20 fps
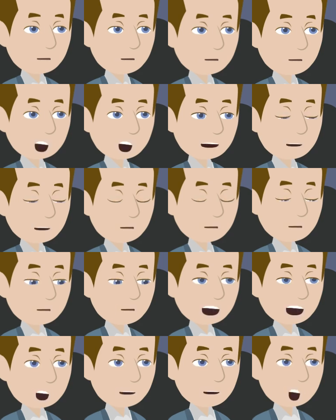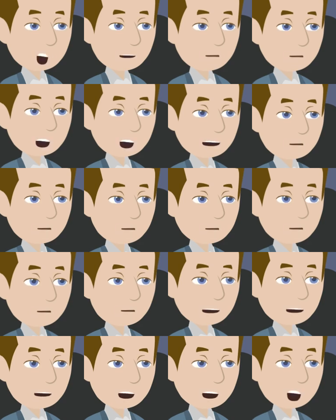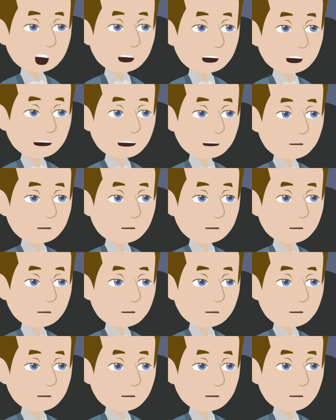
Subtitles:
Haha, sounds like fun. I'll think about